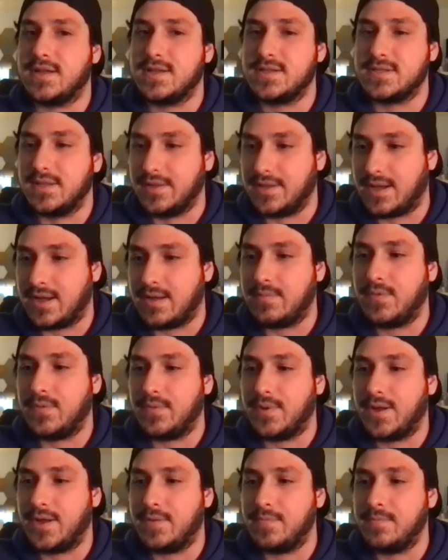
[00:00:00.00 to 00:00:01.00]
He's a lob
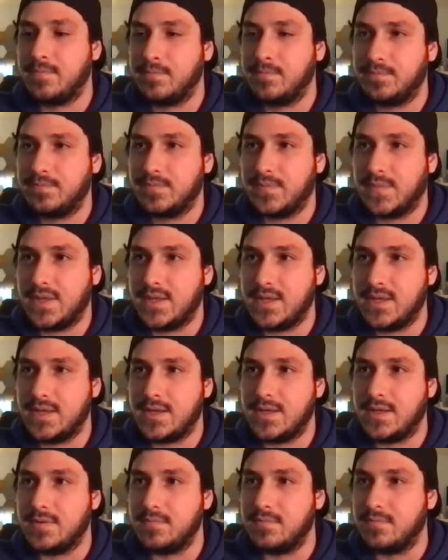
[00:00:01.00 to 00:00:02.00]
threat. He
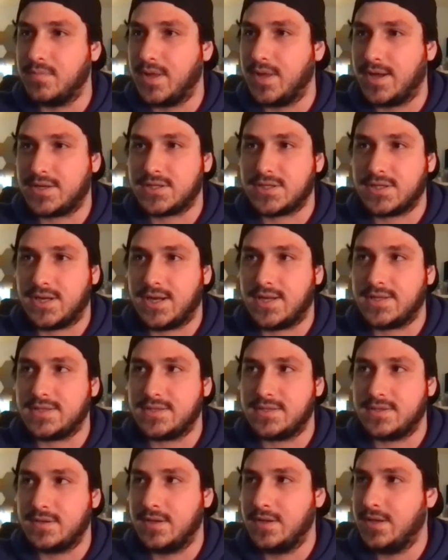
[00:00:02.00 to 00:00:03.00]
can block shots.